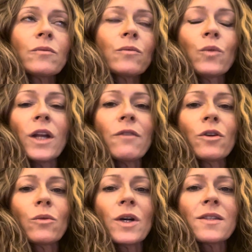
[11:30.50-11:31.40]
whatever
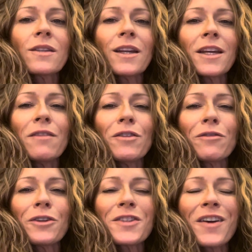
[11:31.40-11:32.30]
it was that I gave you the
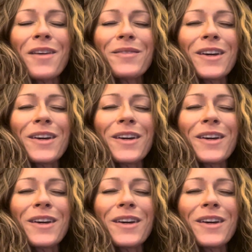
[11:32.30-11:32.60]
first time.